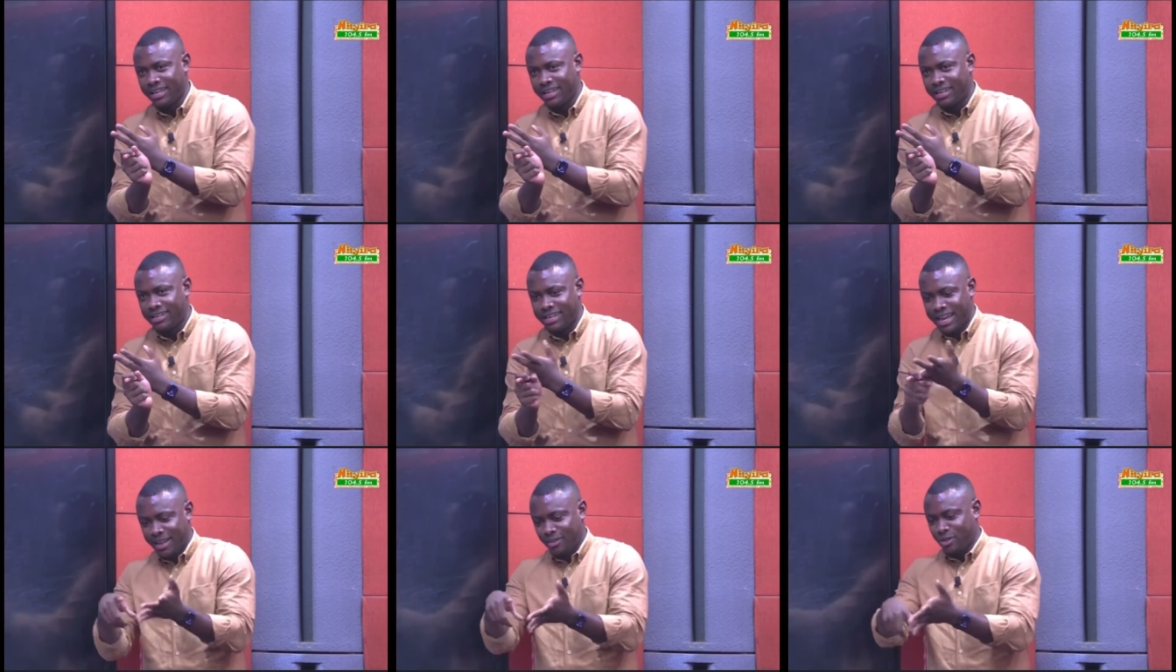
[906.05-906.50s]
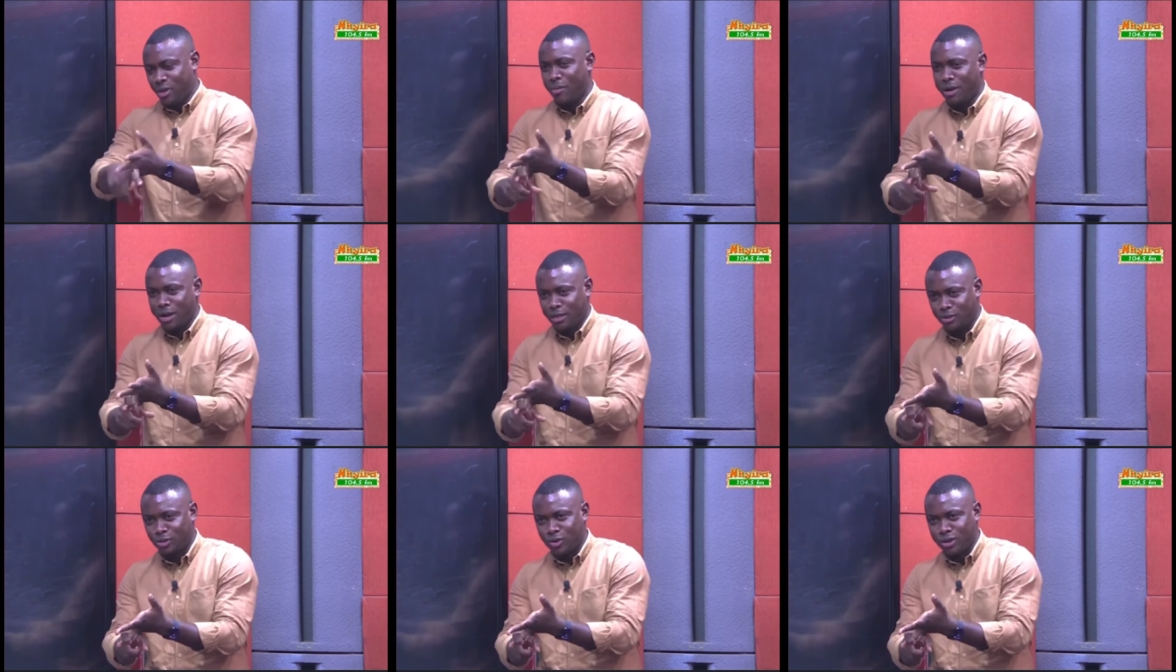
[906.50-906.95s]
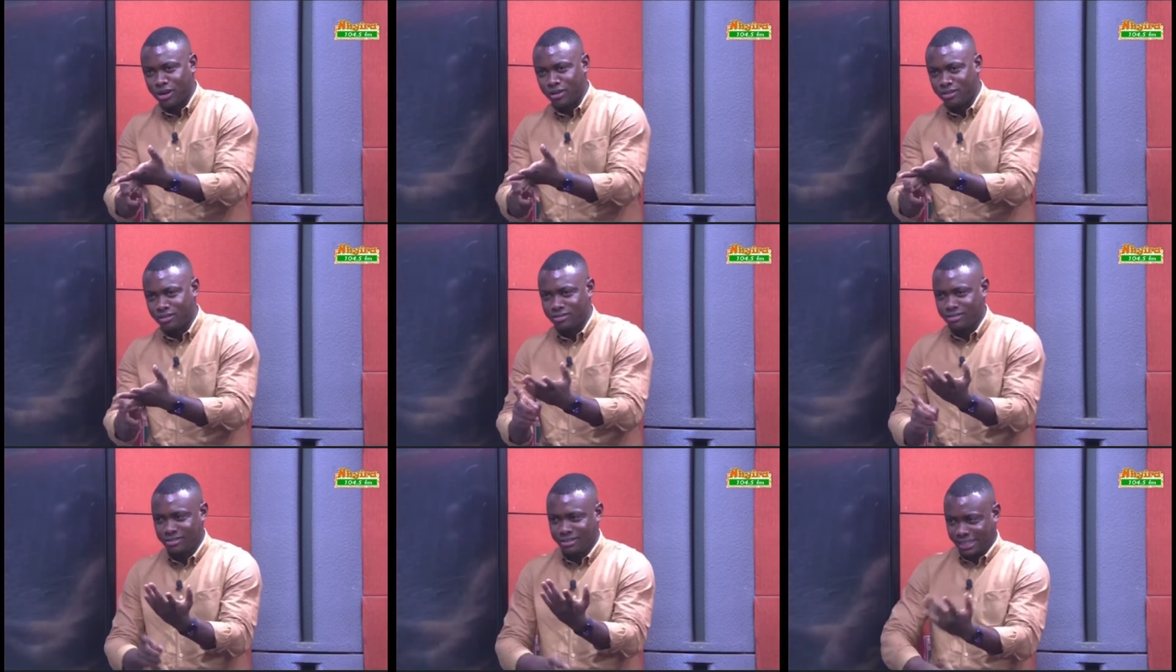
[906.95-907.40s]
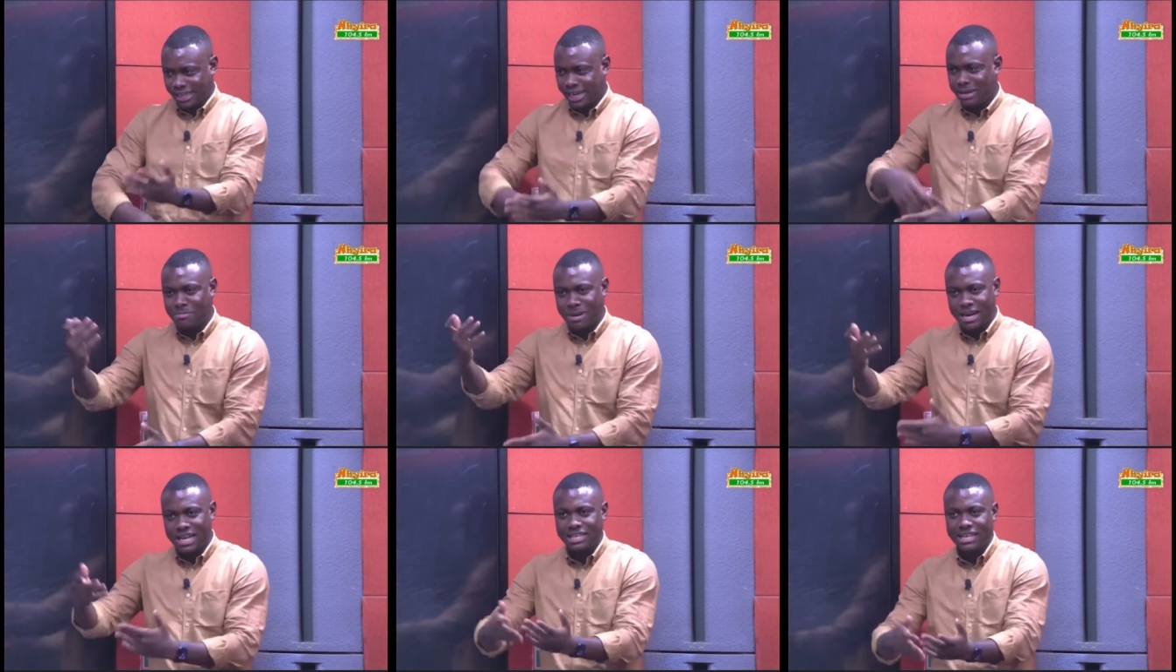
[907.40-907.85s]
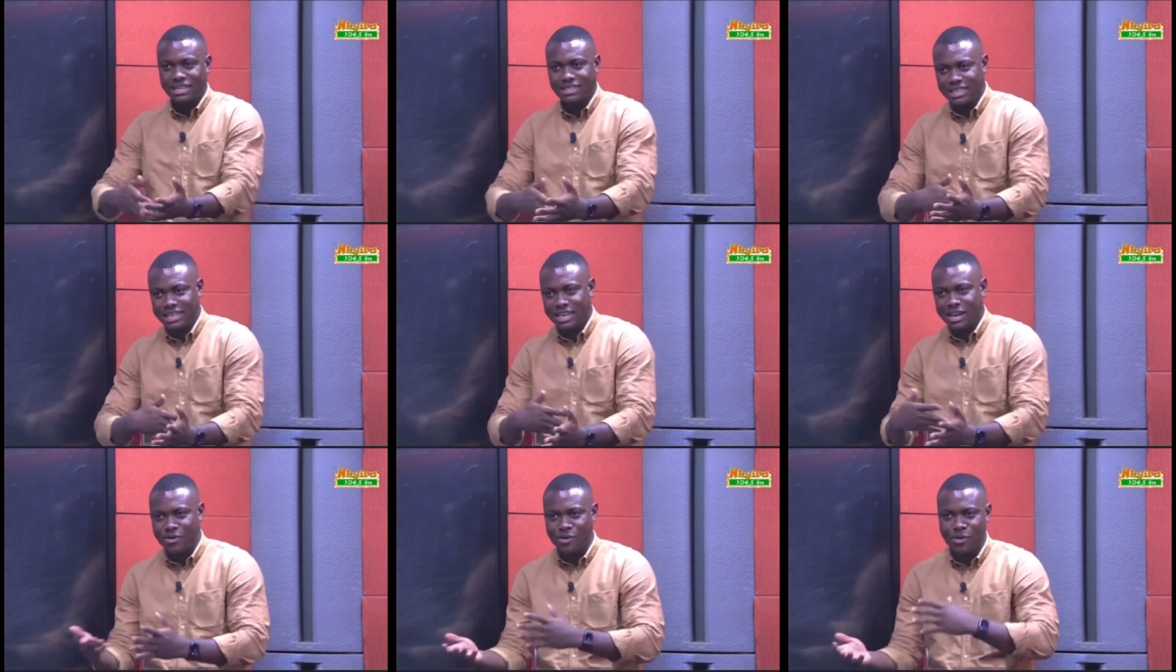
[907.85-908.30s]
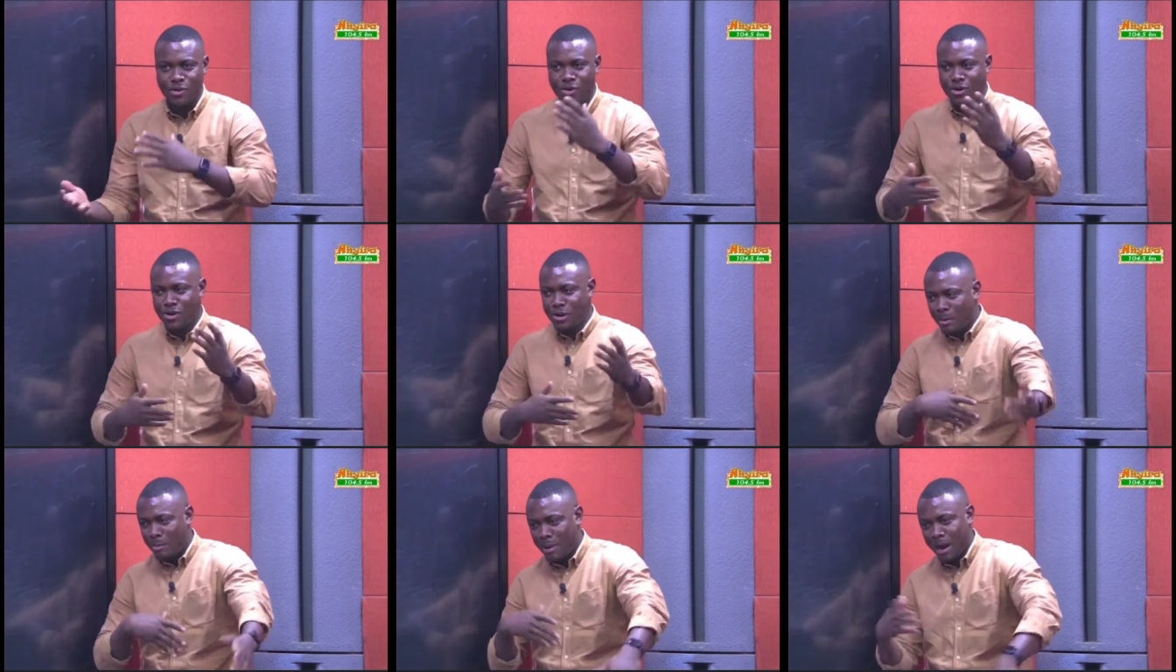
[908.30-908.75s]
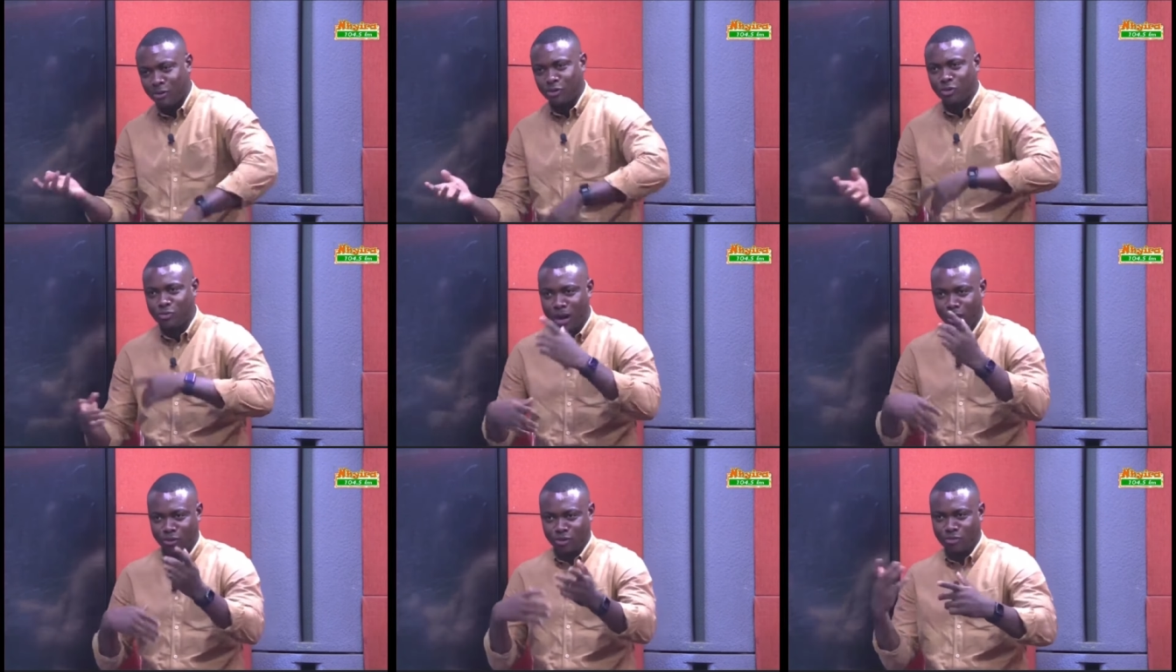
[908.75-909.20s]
Then Thomas Tuchel, three managers in a row, back to back.